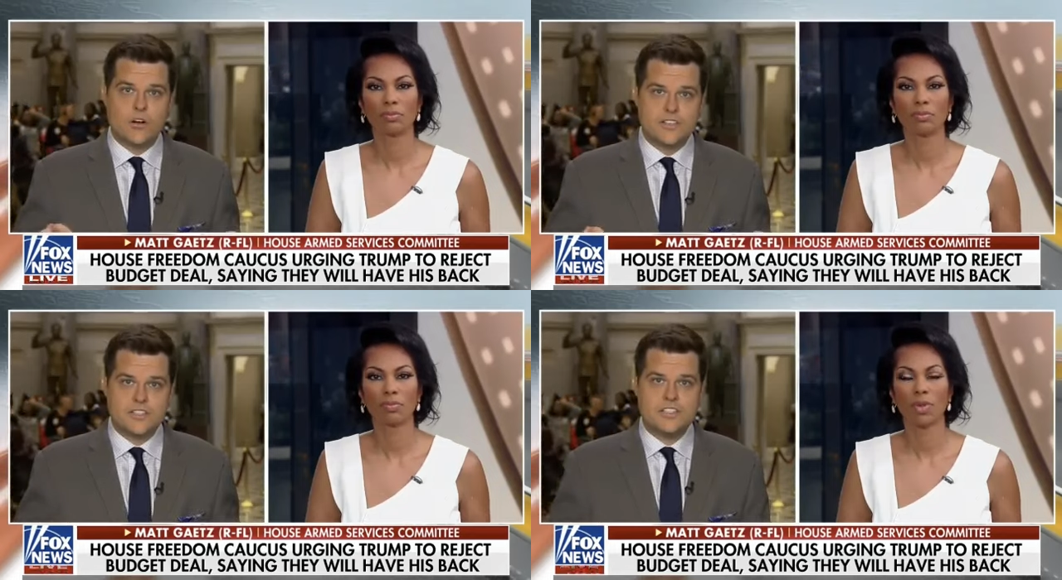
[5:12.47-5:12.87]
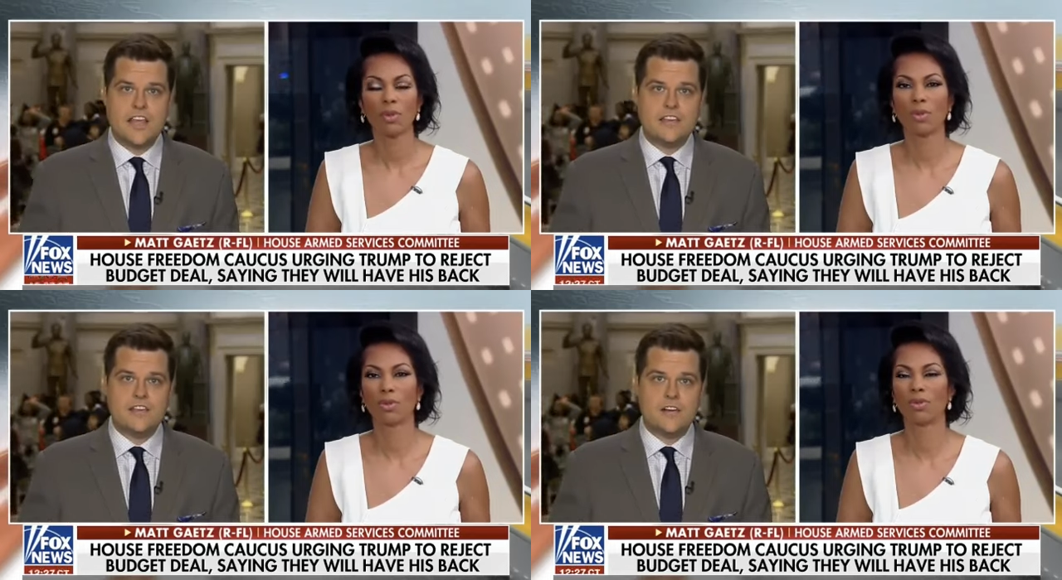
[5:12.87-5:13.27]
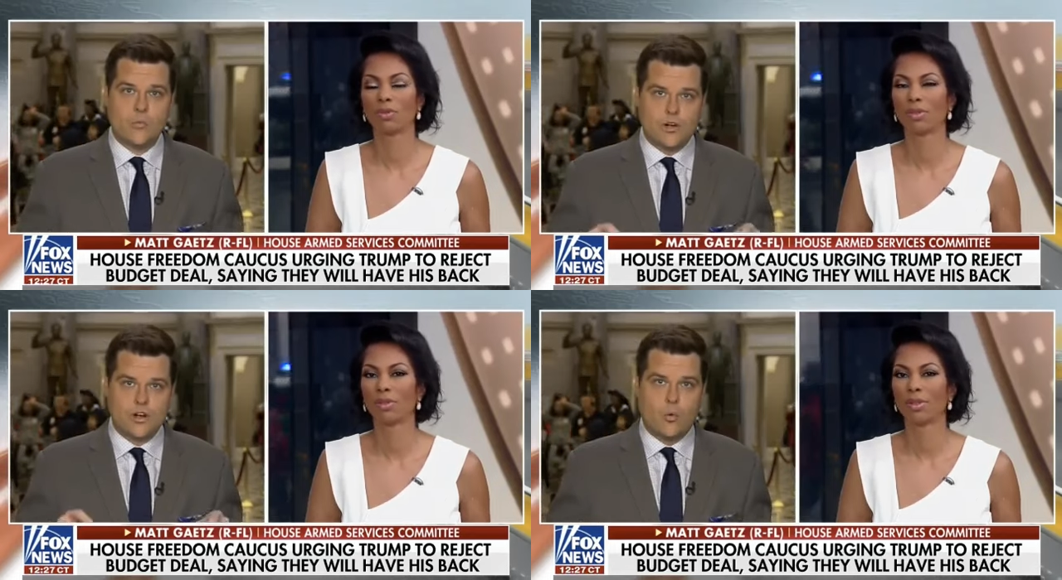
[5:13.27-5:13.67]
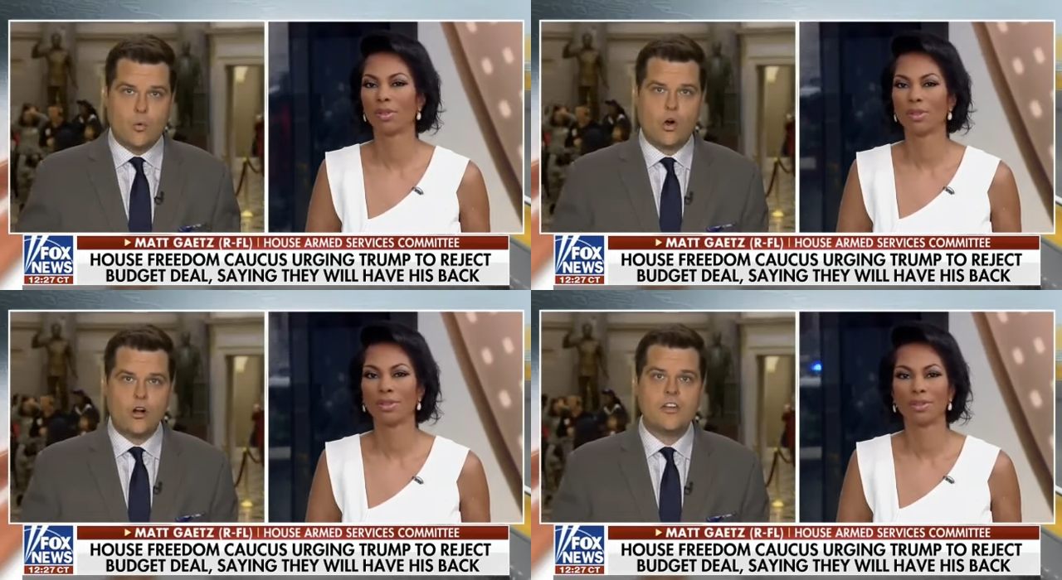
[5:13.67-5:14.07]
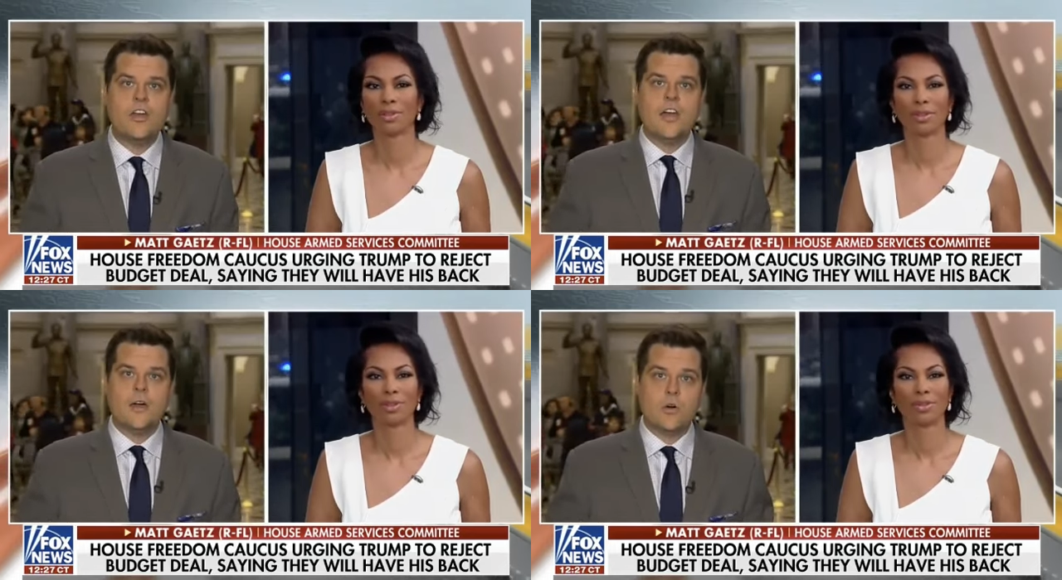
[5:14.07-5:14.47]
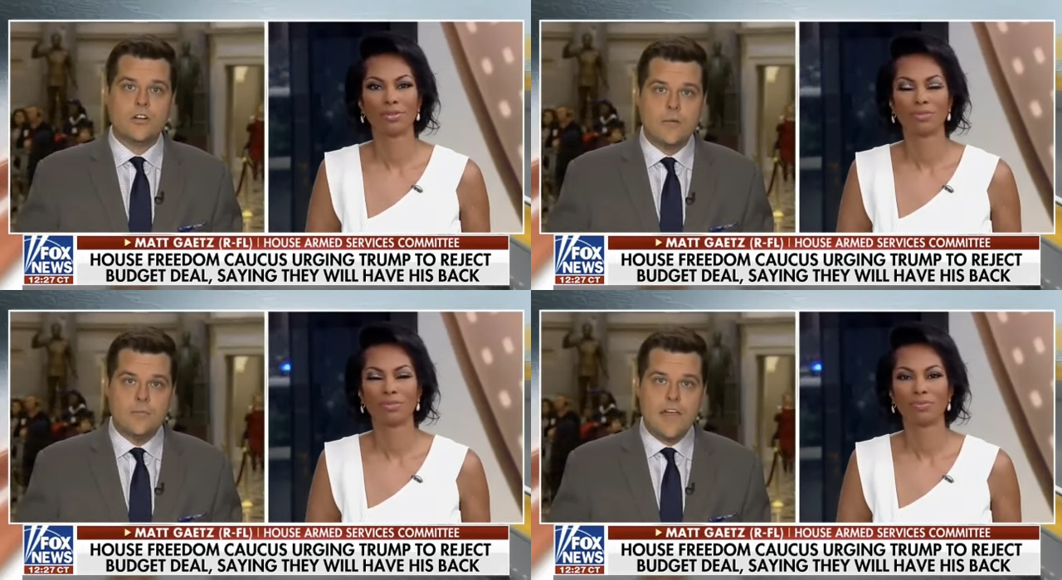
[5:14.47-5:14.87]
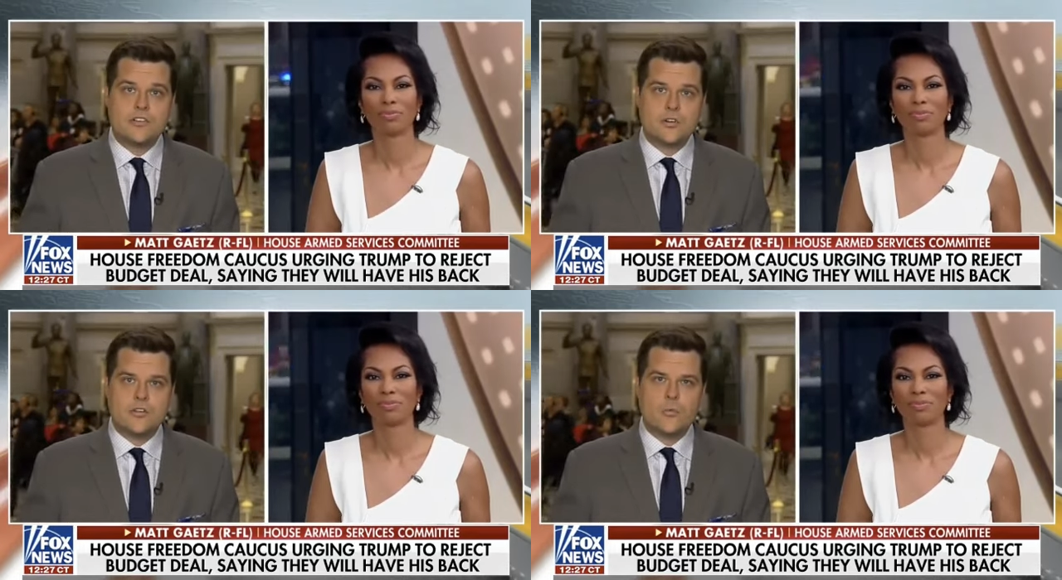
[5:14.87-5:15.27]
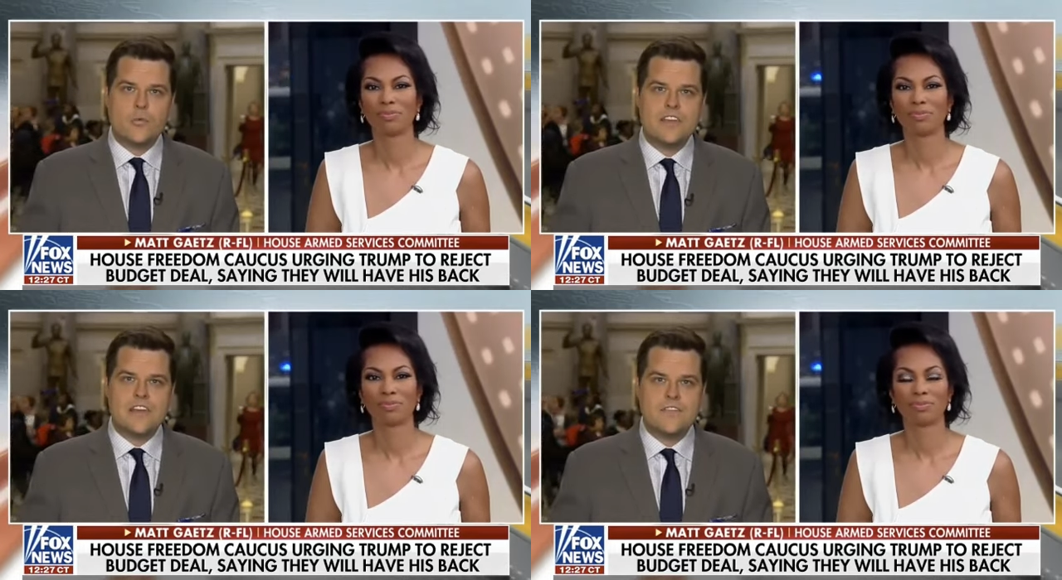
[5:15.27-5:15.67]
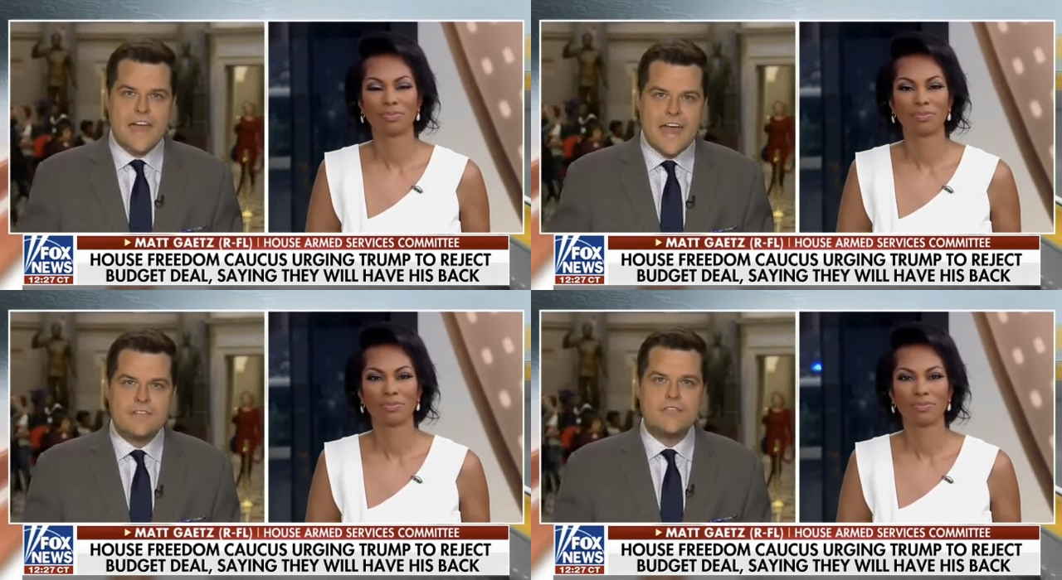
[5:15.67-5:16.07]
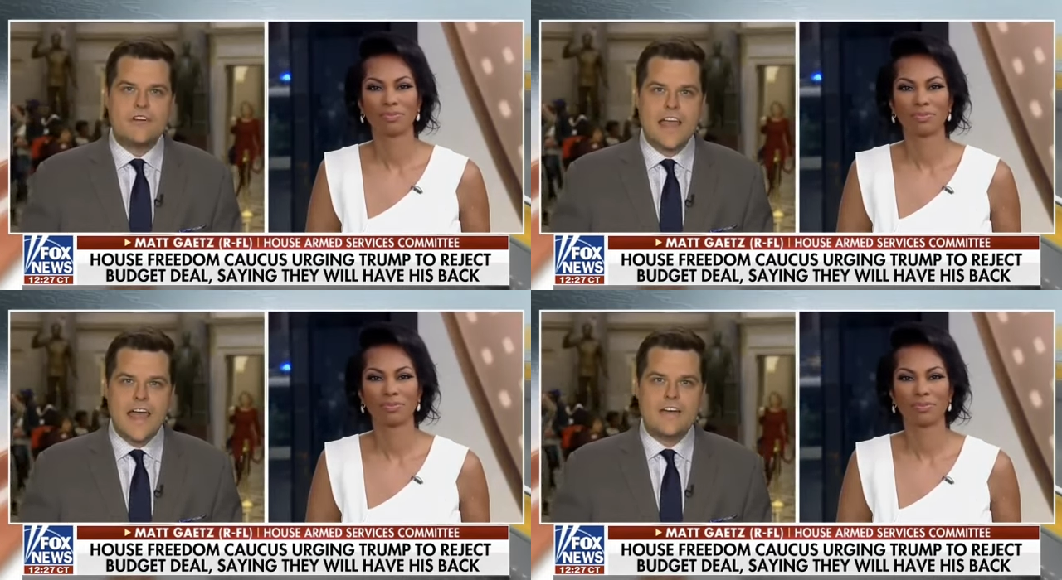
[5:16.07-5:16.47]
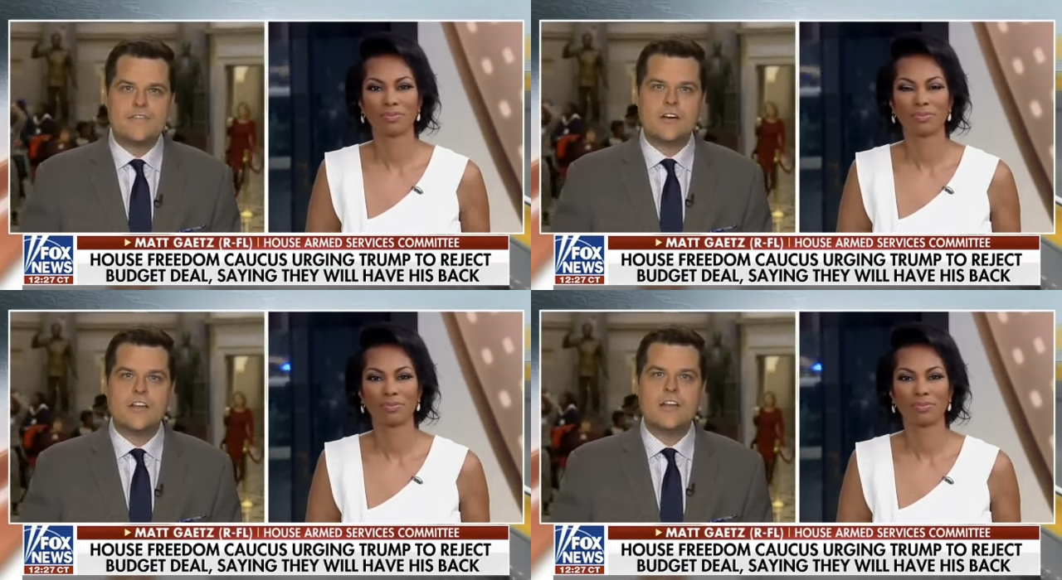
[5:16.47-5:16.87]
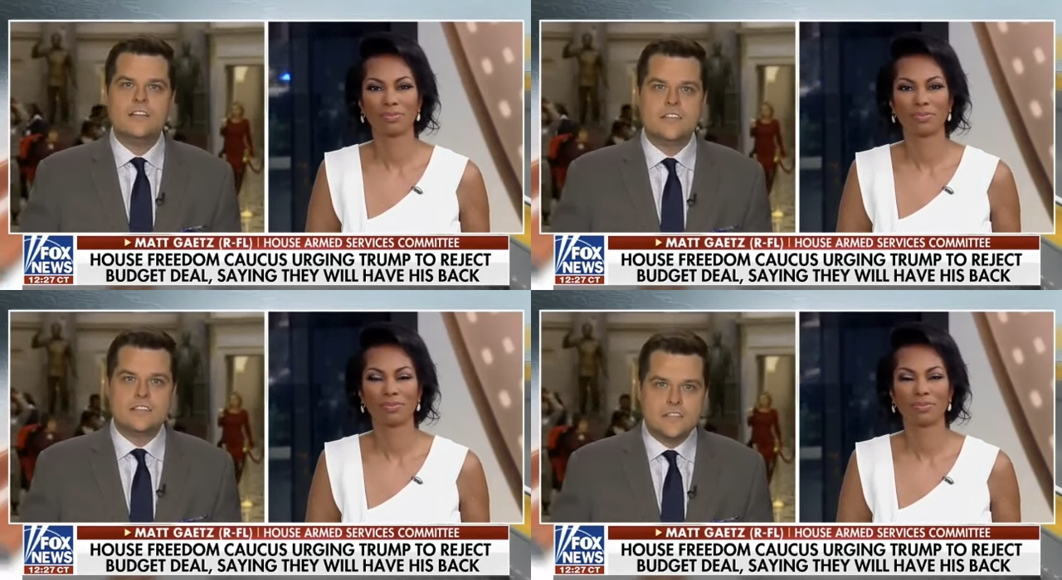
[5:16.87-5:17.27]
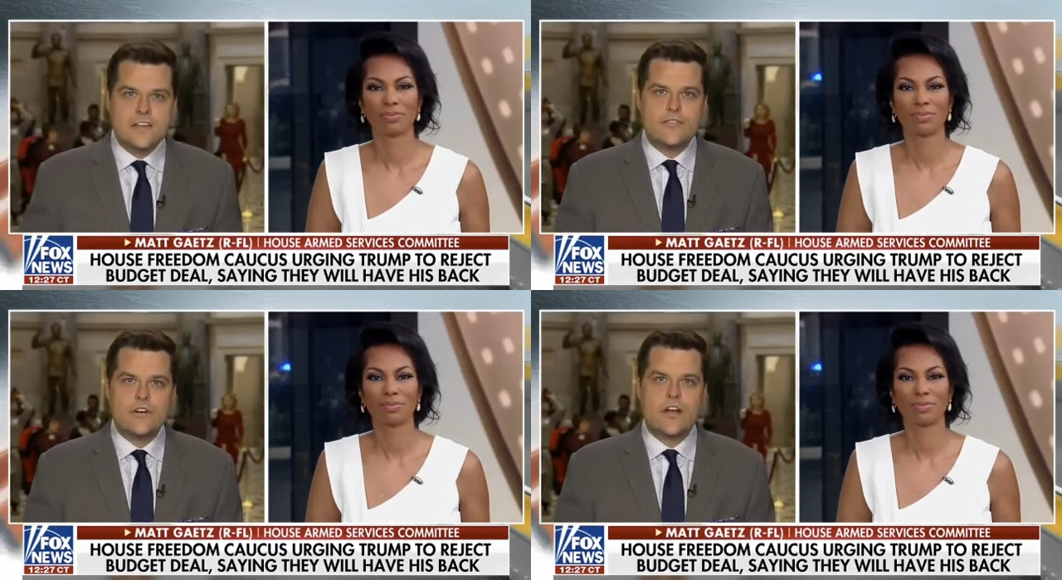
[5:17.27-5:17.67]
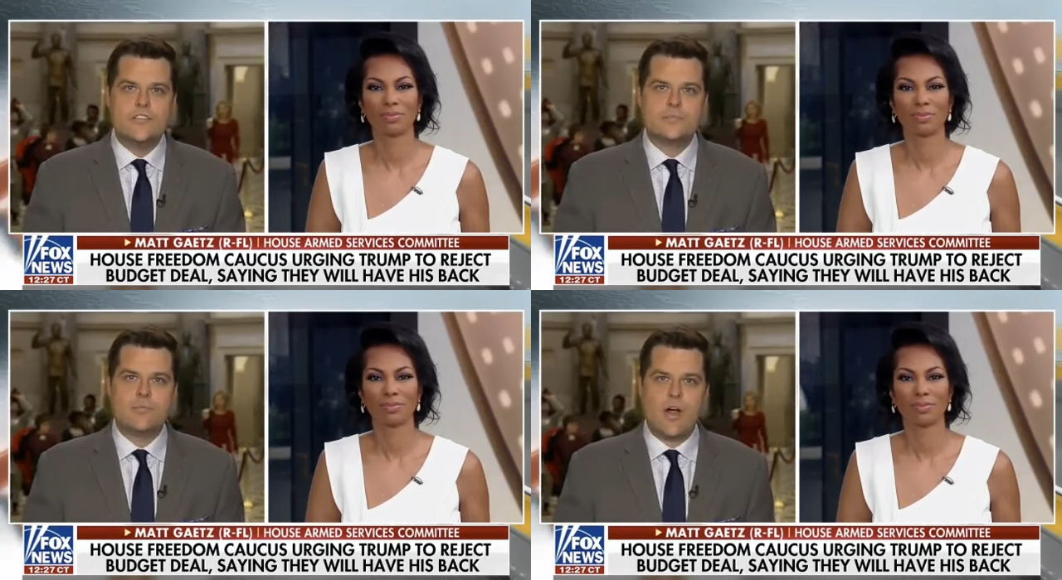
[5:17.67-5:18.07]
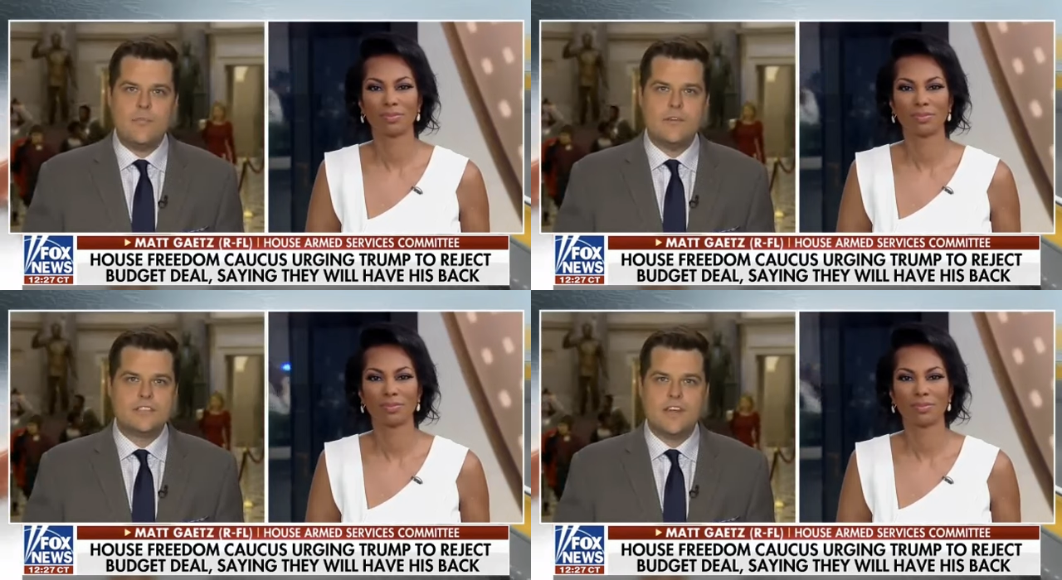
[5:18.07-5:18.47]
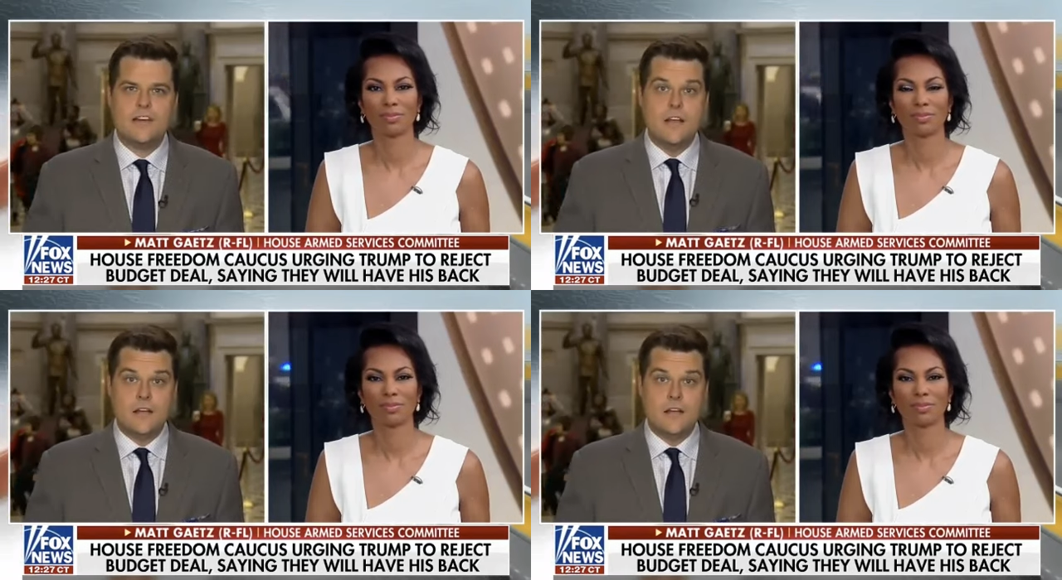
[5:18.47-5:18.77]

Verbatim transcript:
Speaker 1: We're going to stay here, we're going to work, and we're going to make sure that we give every effort to delivering on this promise that